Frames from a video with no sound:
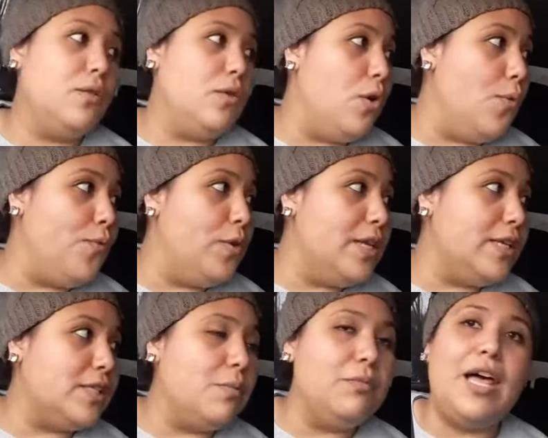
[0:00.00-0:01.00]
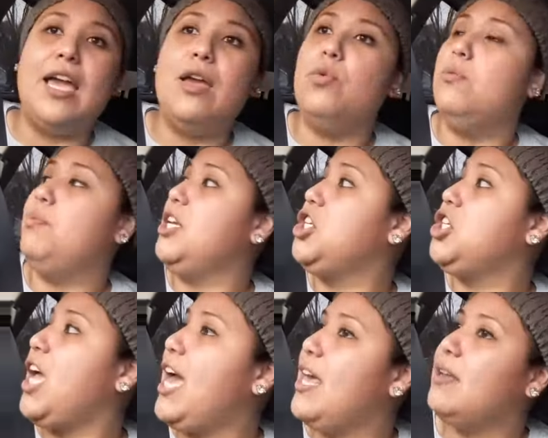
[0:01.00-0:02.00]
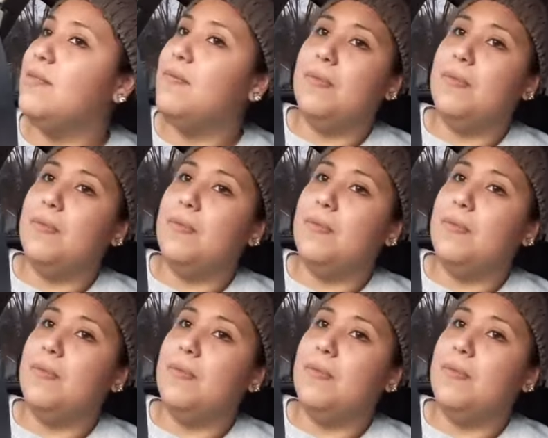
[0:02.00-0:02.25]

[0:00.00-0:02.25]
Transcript: hopefully some light will be shed.